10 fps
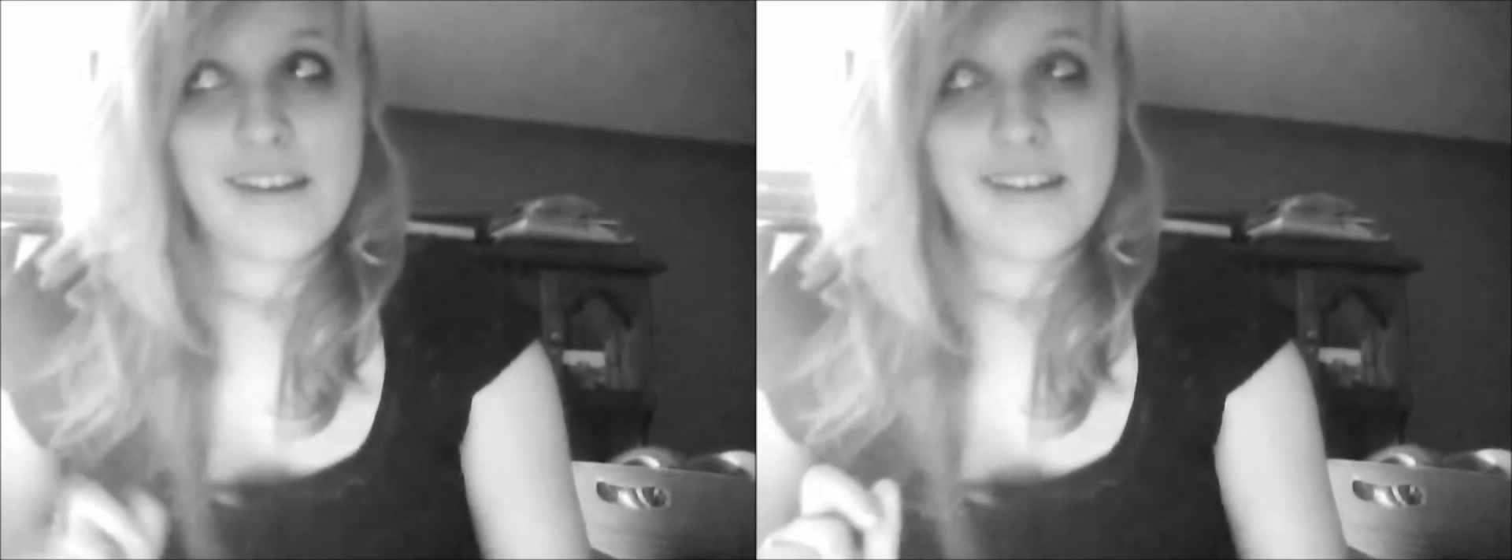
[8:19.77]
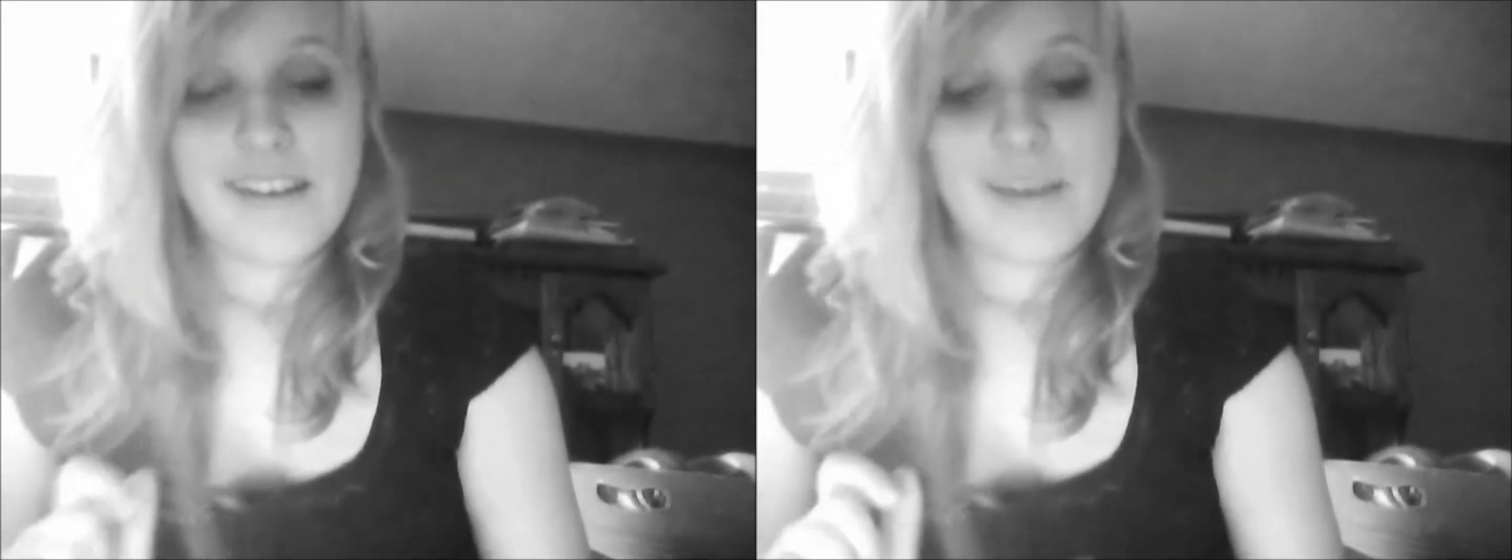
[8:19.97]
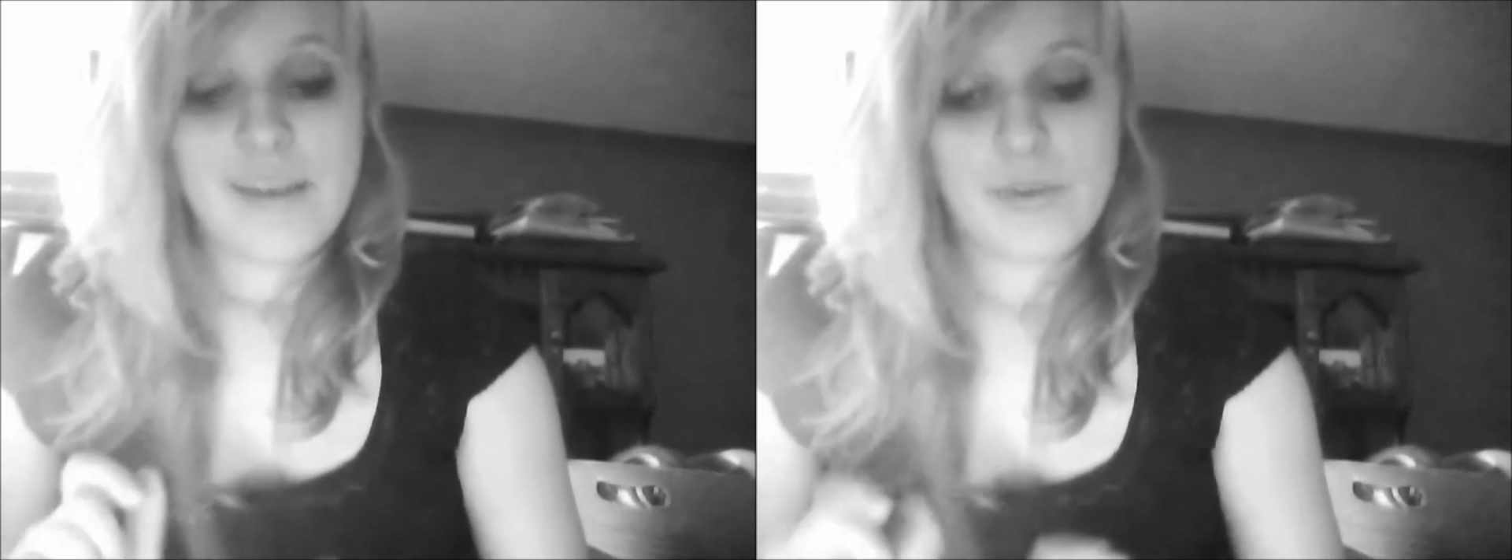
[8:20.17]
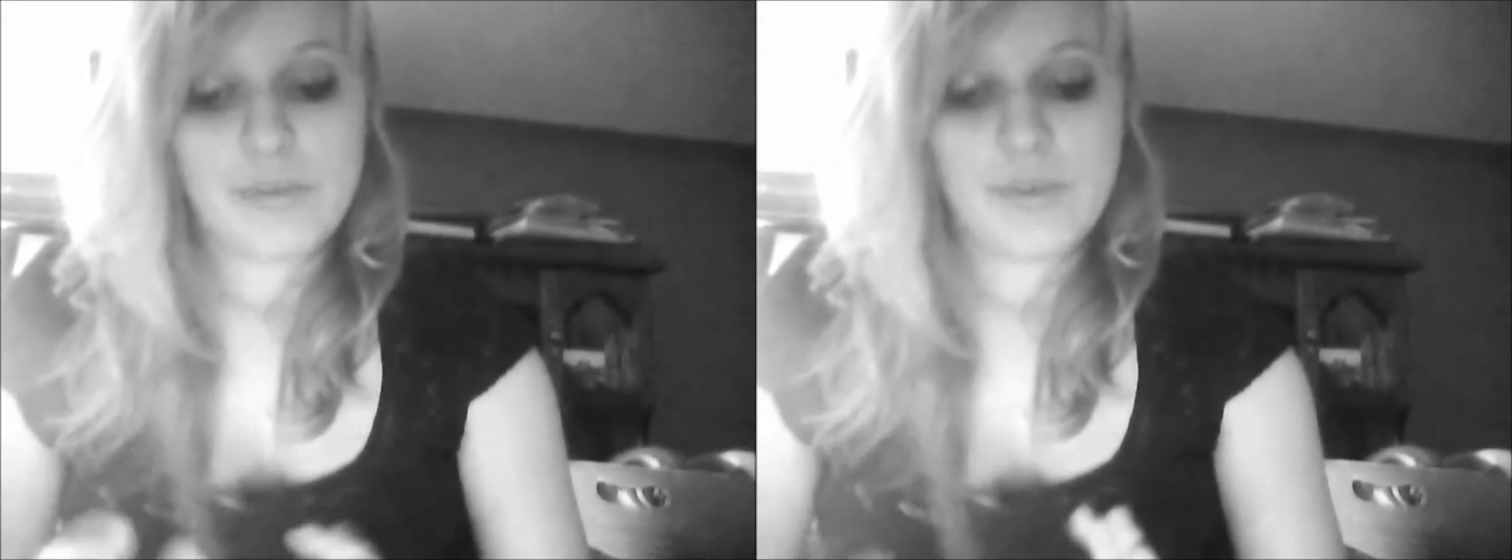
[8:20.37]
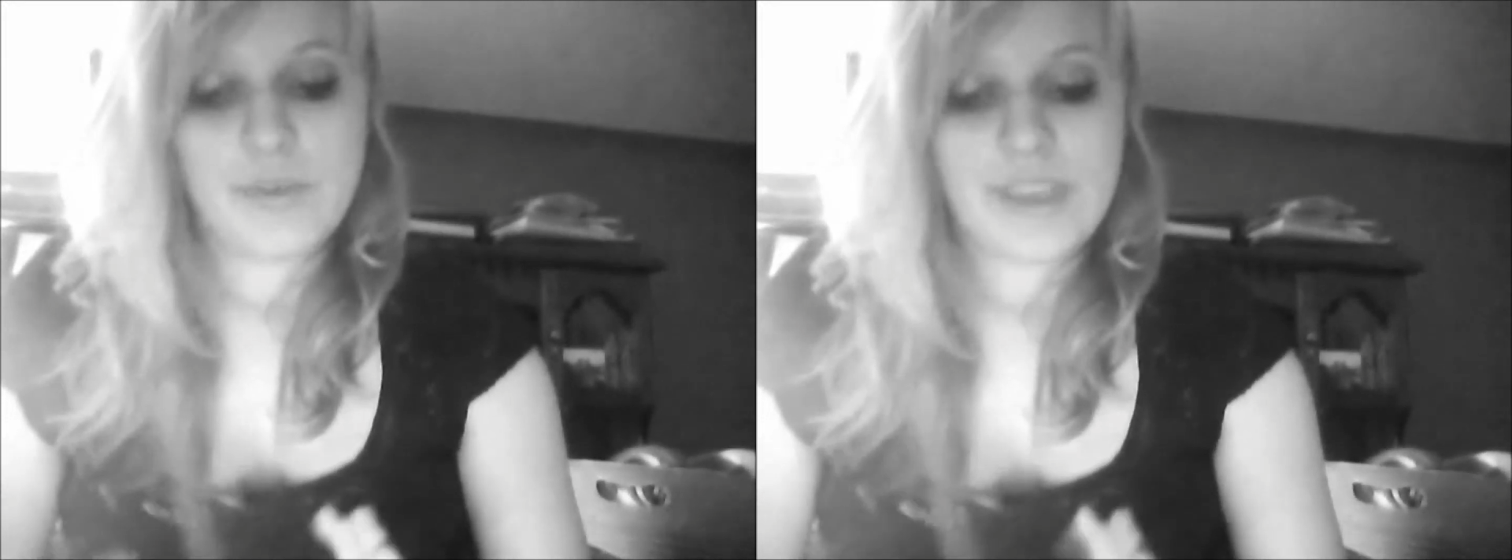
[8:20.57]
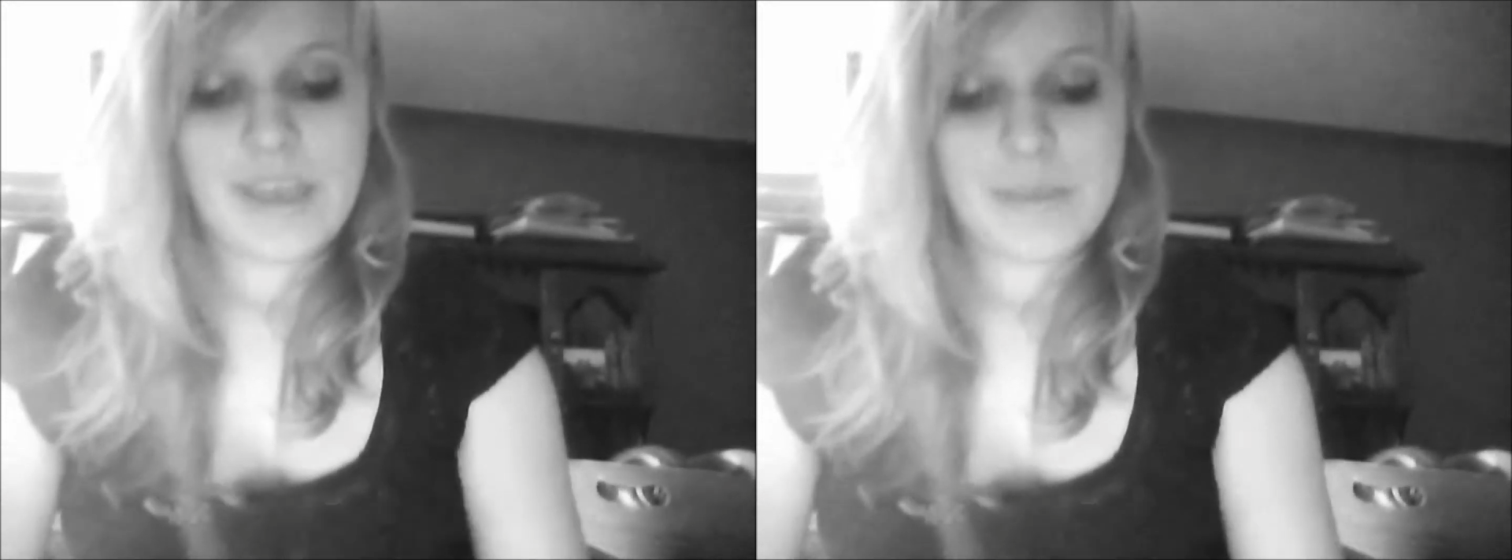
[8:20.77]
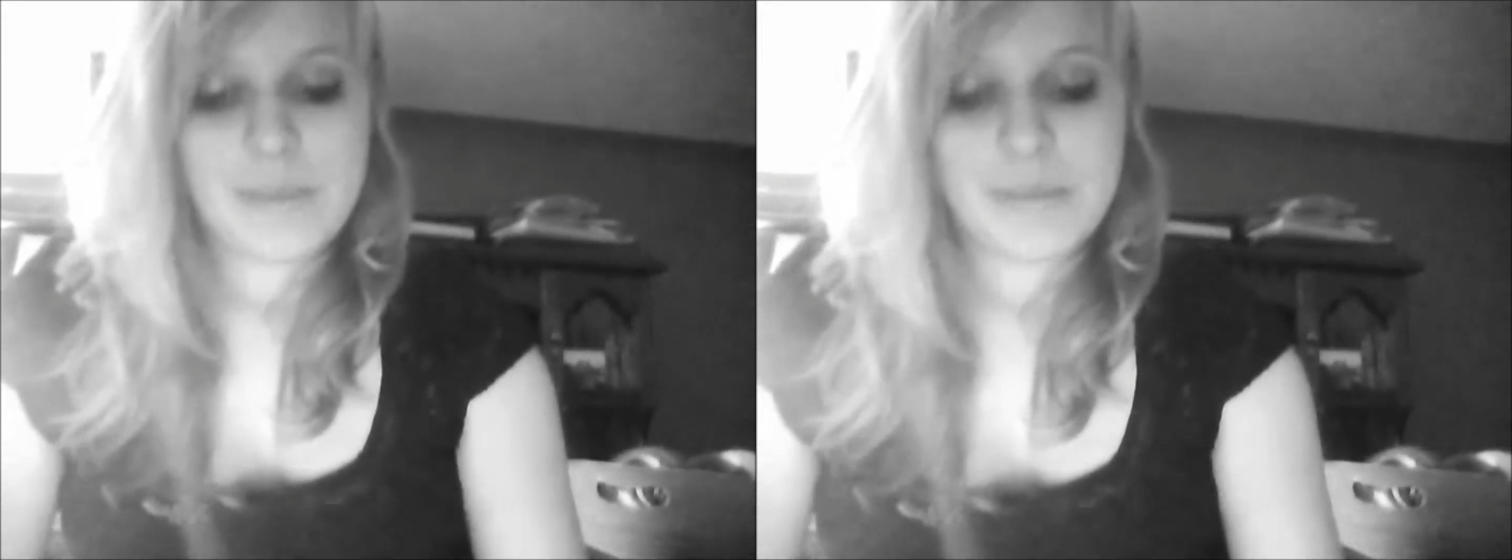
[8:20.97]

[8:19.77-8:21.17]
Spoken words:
At one point, I made my